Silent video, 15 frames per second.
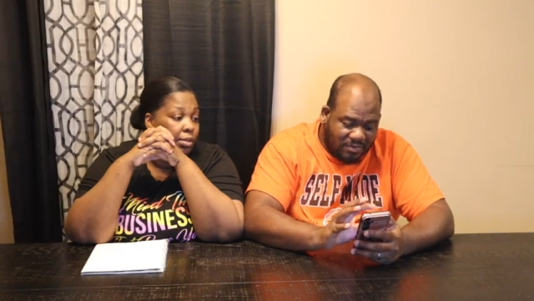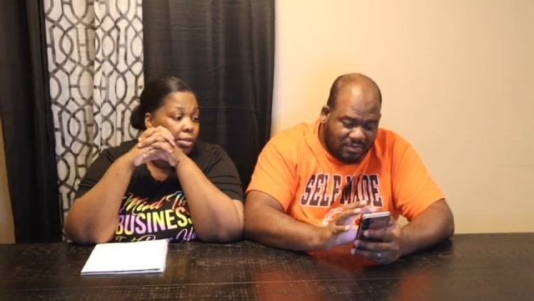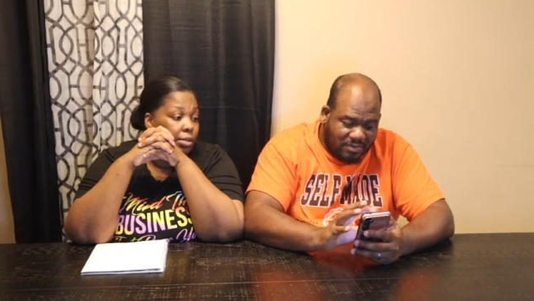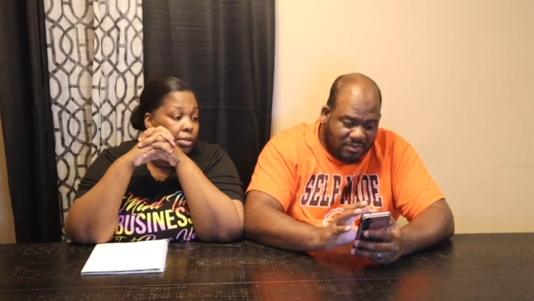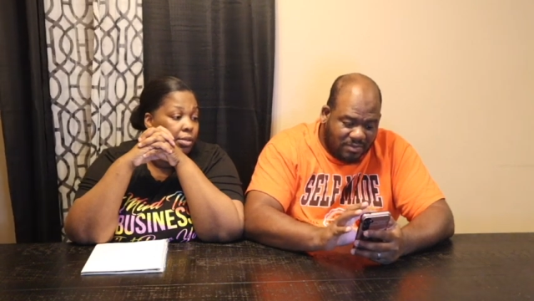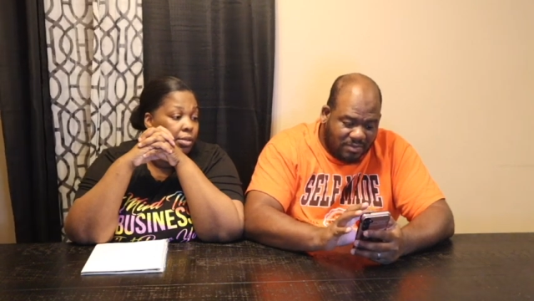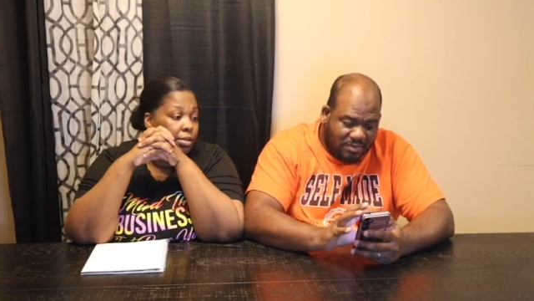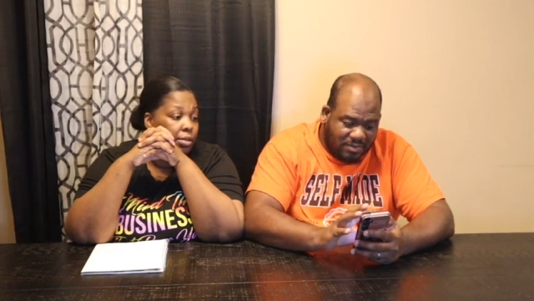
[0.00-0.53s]

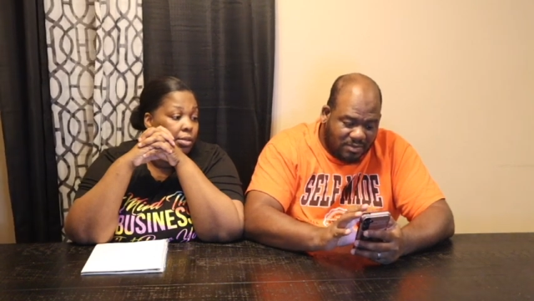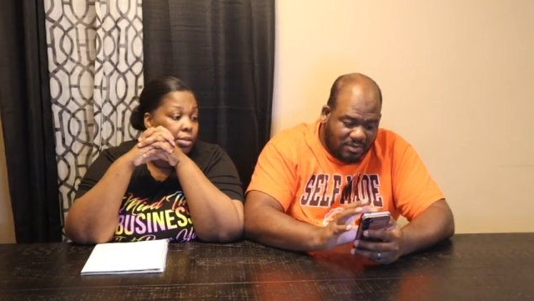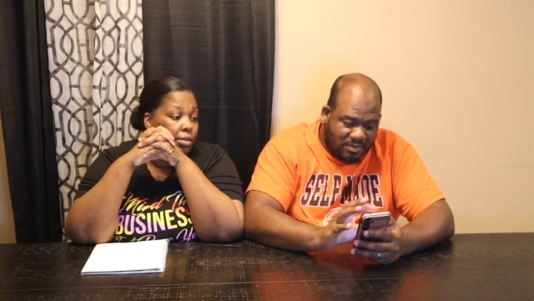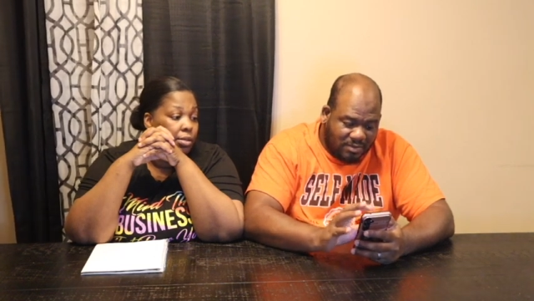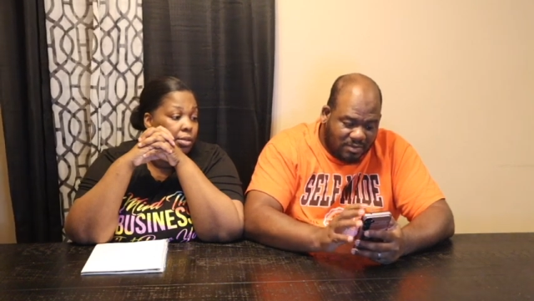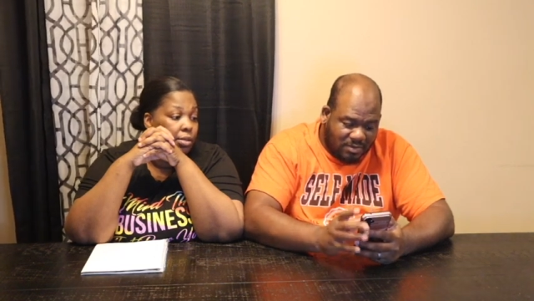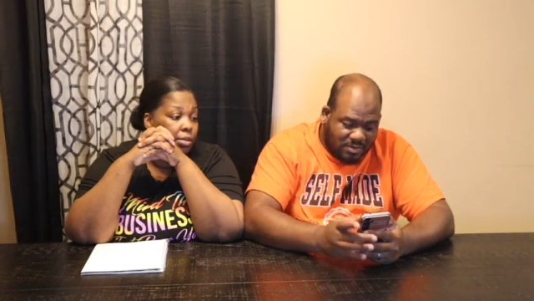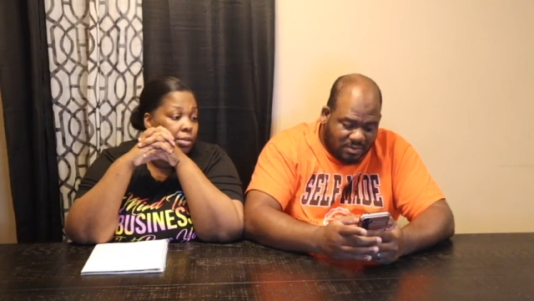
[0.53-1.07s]

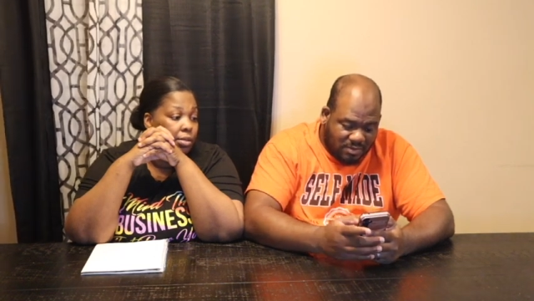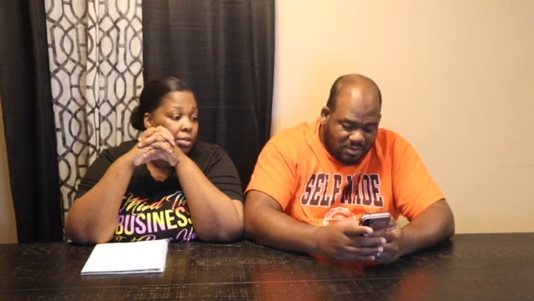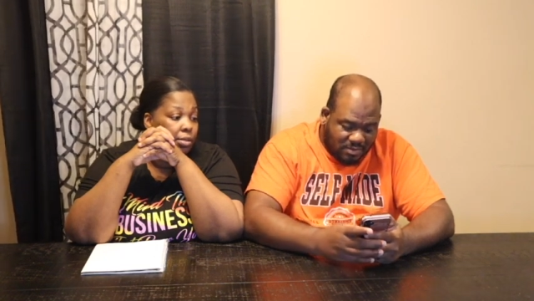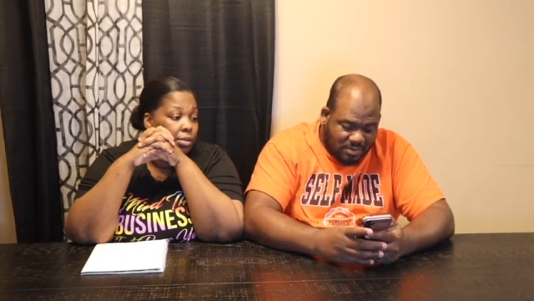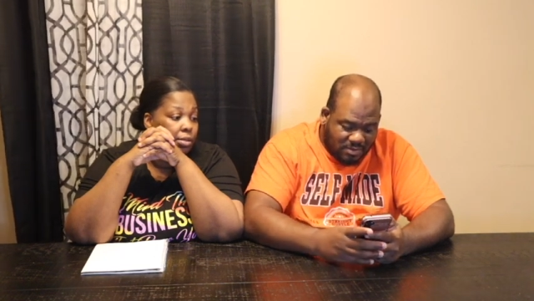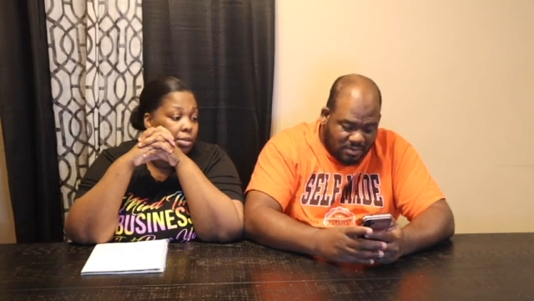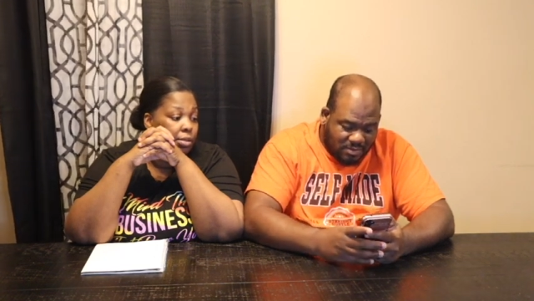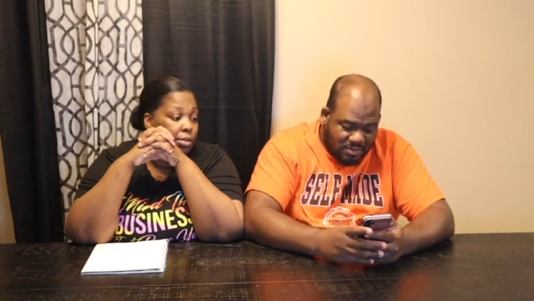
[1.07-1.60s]

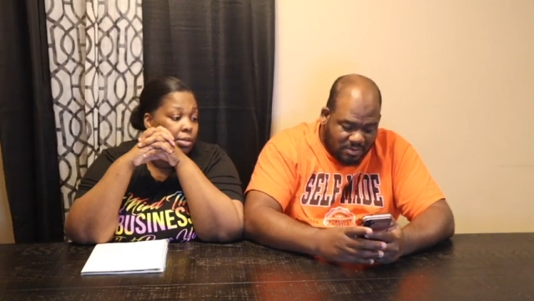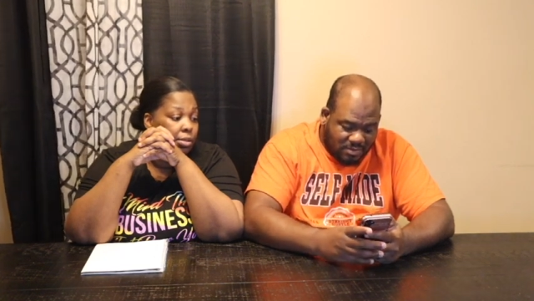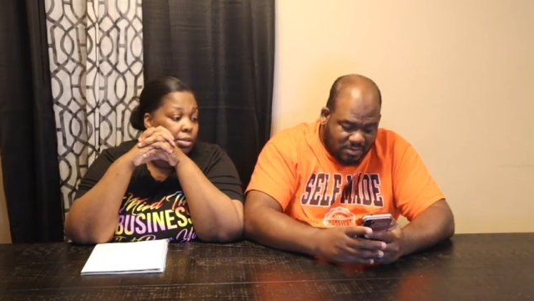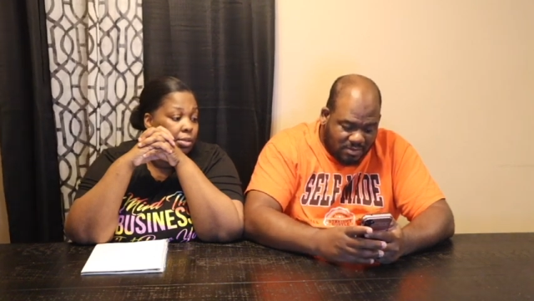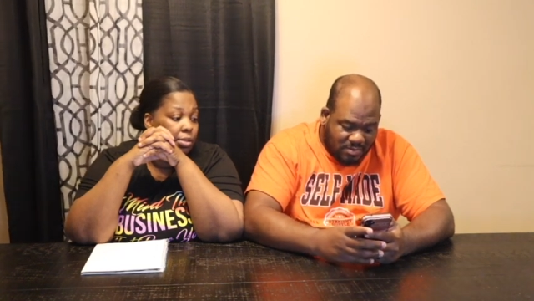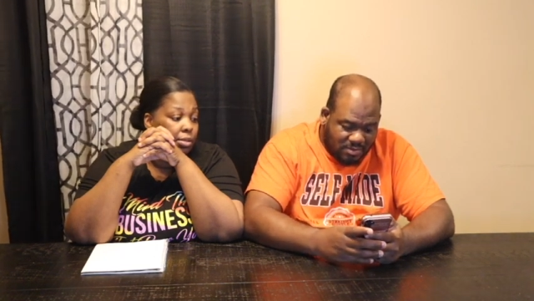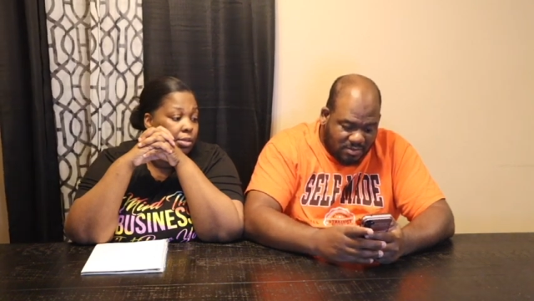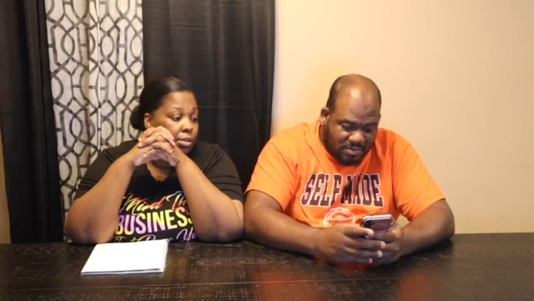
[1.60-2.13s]

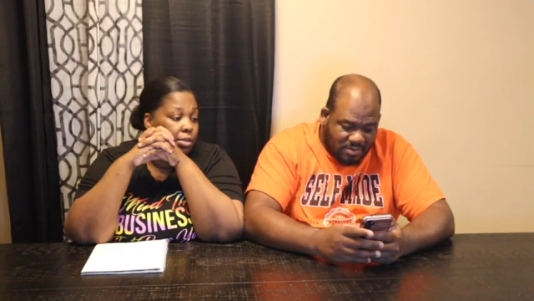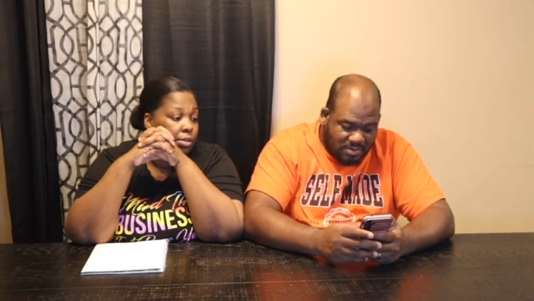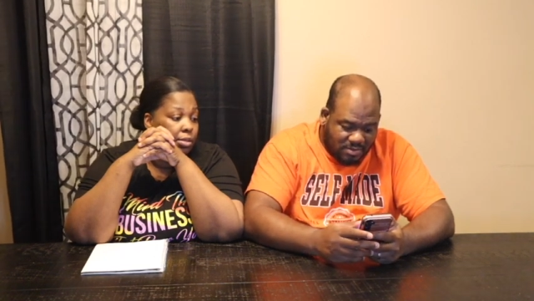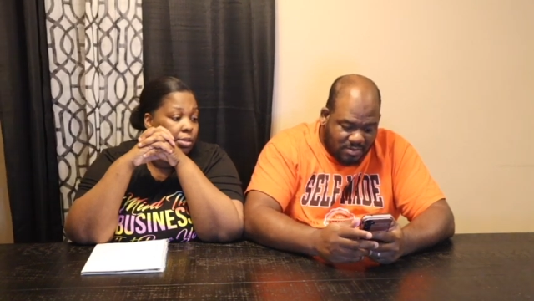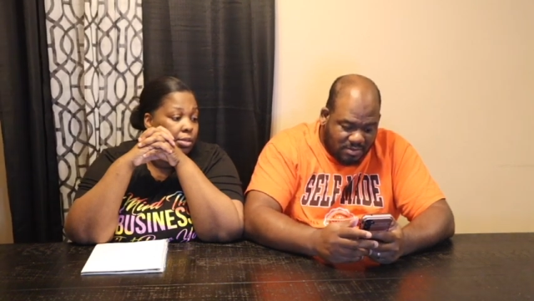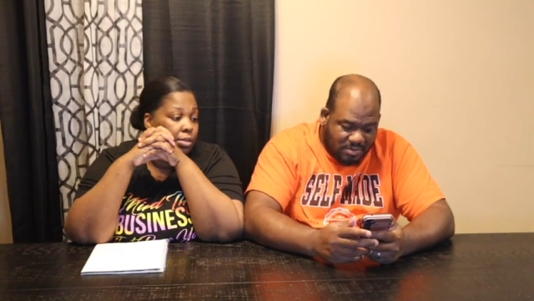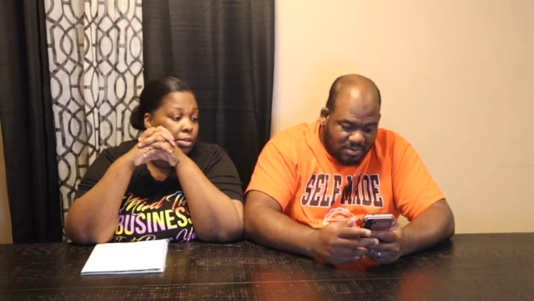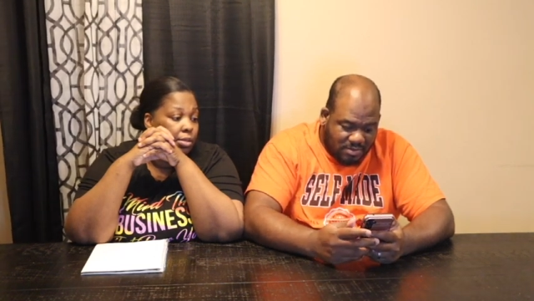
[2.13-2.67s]

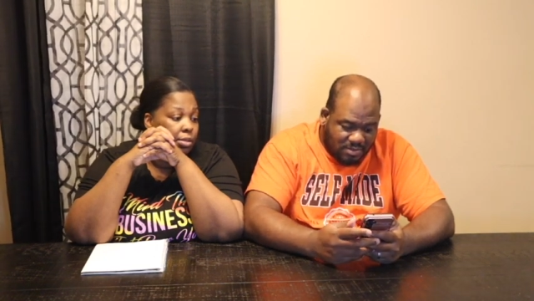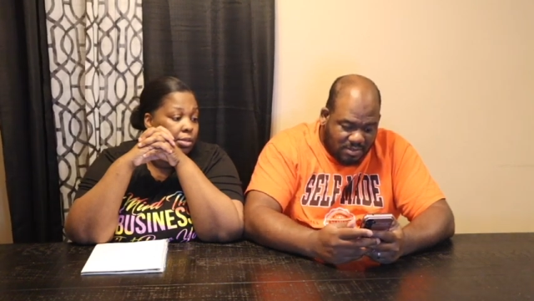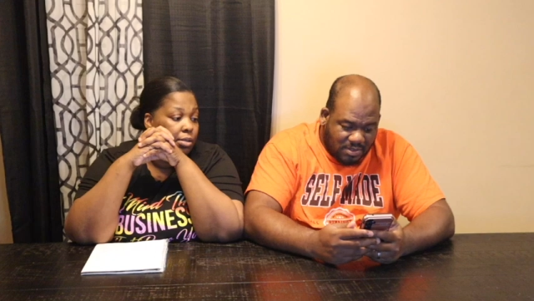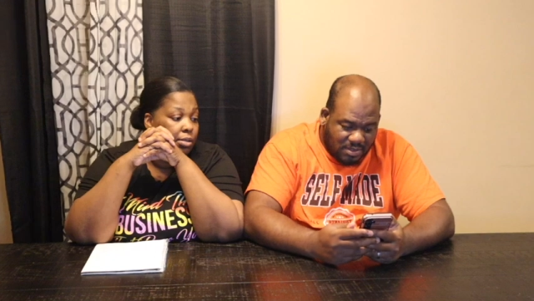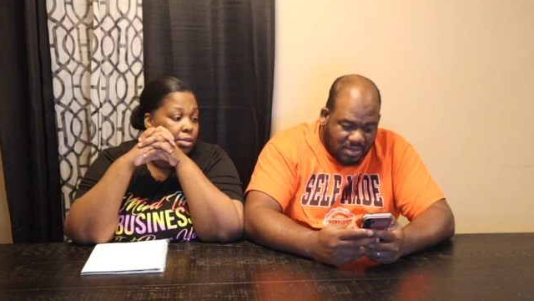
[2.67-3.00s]
No one is speaking in this clip.